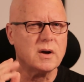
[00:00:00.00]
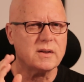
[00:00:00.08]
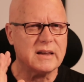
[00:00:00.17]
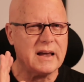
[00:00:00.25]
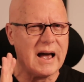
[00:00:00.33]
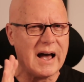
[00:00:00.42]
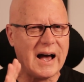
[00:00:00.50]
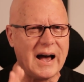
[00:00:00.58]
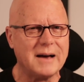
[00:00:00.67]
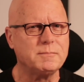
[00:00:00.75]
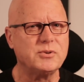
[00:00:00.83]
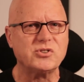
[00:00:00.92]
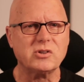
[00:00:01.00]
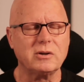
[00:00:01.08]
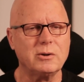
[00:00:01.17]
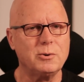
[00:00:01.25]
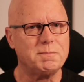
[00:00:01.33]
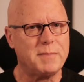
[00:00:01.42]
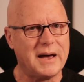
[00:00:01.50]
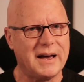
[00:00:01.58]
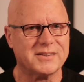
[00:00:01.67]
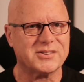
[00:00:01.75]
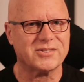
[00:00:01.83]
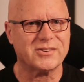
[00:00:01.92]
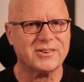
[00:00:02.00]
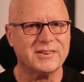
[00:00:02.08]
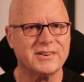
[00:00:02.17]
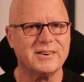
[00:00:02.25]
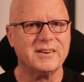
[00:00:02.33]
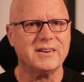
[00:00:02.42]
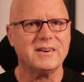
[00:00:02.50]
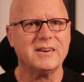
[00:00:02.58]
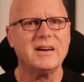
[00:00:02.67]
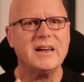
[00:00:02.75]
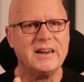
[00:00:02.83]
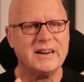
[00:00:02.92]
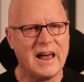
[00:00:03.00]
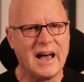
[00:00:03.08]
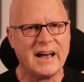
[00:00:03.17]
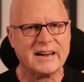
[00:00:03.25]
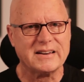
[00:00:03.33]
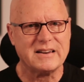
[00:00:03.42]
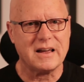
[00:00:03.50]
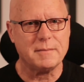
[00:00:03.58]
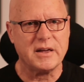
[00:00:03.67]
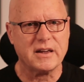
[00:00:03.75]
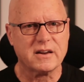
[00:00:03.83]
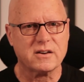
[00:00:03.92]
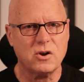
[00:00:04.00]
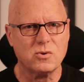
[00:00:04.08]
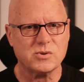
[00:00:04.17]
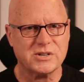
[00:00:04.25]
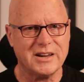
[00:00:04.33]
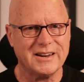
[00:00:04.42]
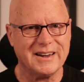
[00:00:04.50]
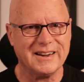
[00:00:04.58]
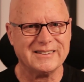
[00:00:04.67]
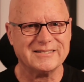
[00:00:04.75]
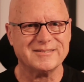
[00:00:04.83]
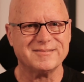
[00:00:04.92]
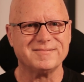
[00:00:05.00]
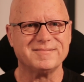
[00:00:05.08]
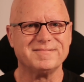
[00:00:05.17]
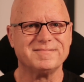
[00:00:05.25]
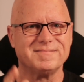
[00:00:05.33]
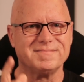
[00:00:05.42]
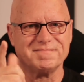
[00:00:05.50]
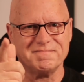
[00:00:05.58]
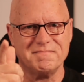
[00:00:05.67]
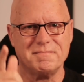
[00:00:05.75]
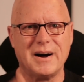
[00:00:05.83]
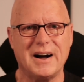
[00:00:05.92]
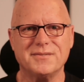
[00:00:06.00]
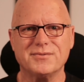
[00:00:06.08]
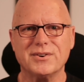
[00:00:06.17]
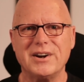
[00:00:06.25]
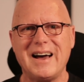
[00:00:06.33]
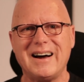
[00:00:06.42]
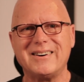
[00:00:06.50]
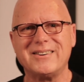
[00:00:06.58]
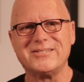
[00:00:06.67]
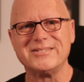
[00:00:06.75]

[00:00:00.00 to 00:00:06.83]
the absolute best in academic note taking. Bye for now.